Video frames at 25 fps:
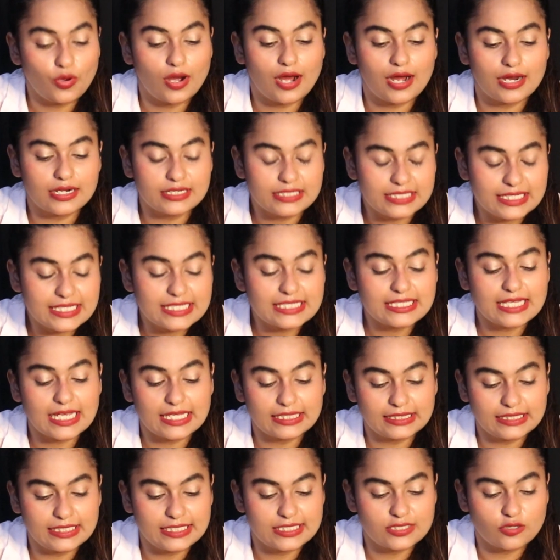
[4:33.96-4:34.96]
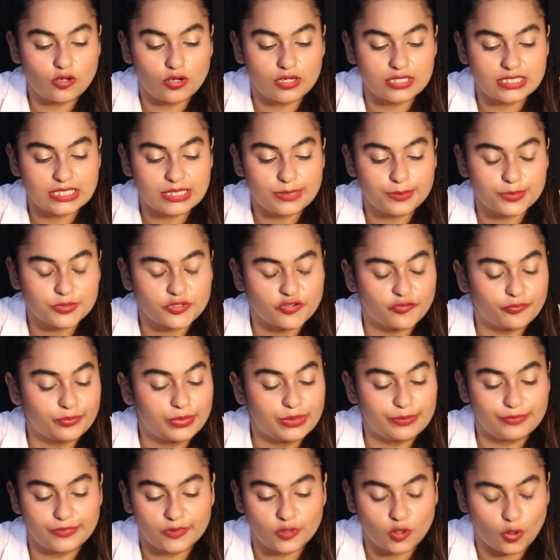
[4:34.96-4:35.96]
understand these concepts of
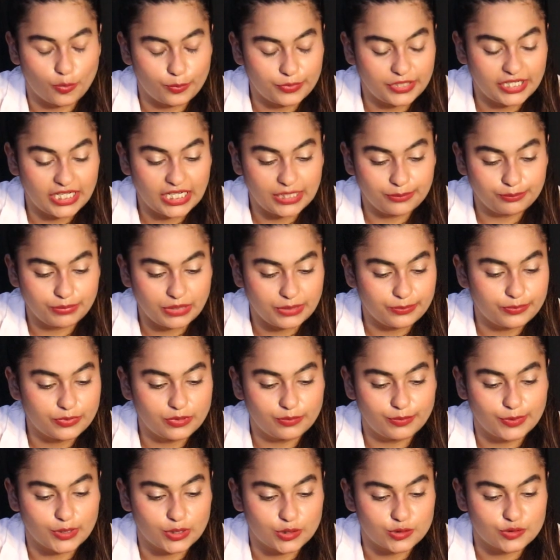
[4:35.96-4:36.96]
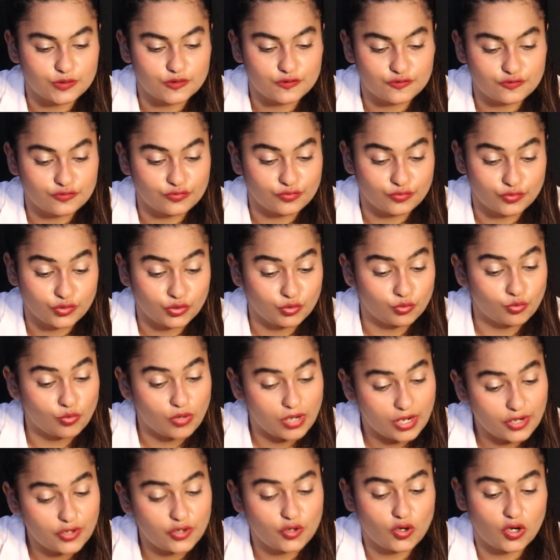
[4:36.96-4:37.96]
people dominating people, because you
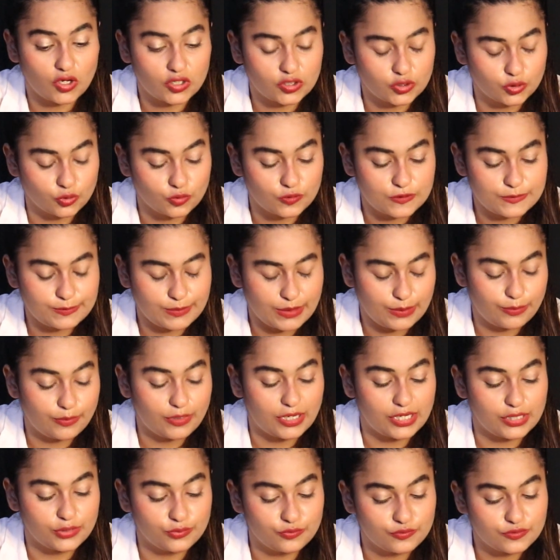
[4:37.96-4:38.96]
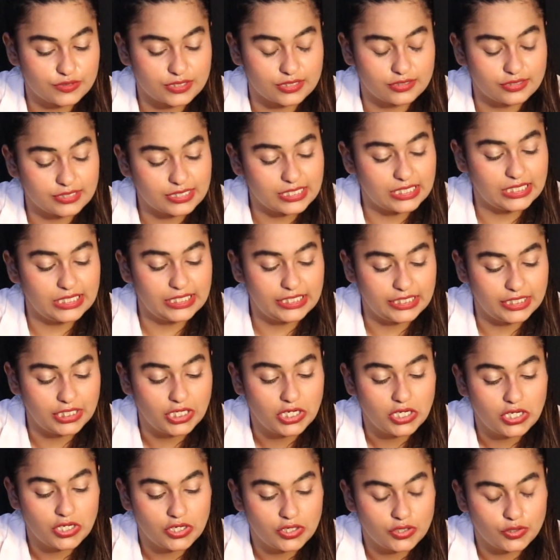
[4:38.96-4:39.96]
are not those people, and you certainly
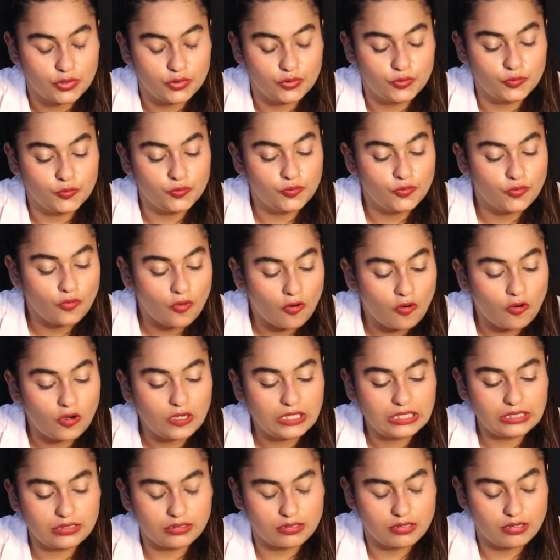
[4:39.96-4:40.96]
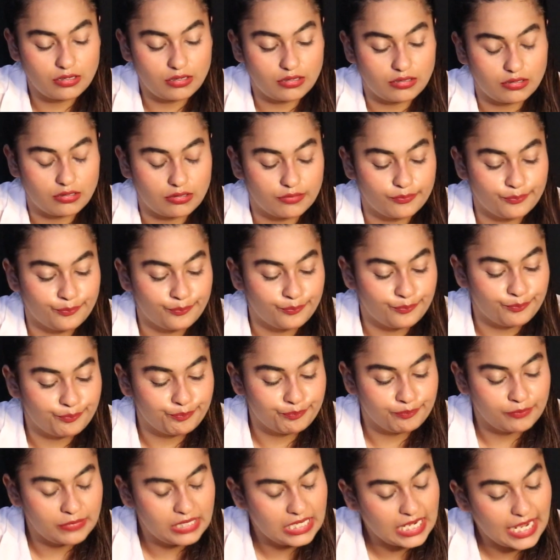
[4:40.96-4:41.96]
do not
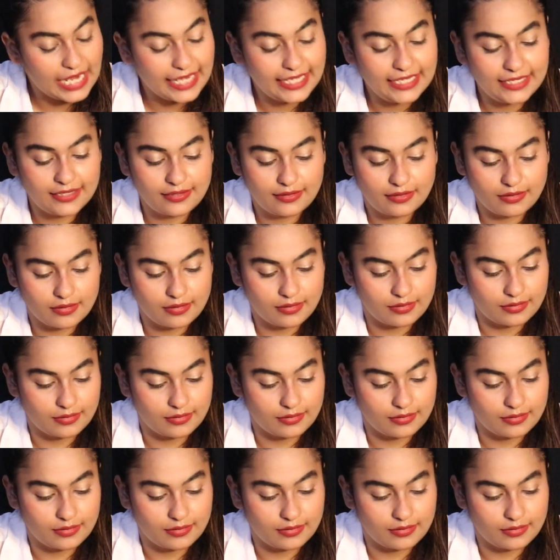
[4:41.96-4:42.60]
like